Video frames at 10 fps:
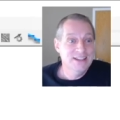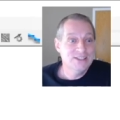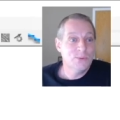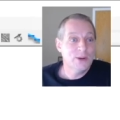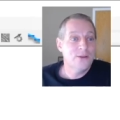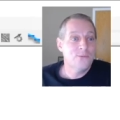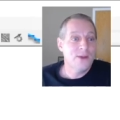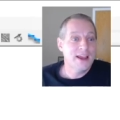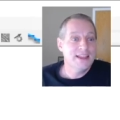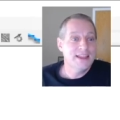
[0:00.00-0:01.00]
So we're going to
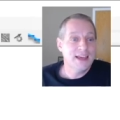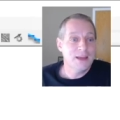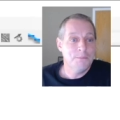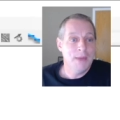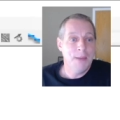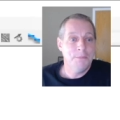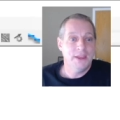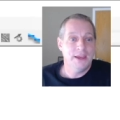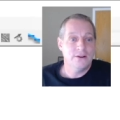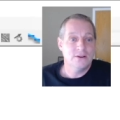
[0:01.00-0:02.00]
right-click on map
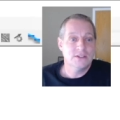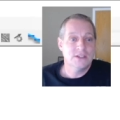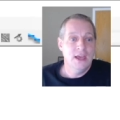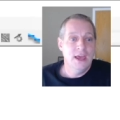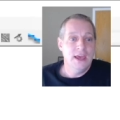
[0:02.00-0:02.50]
layers,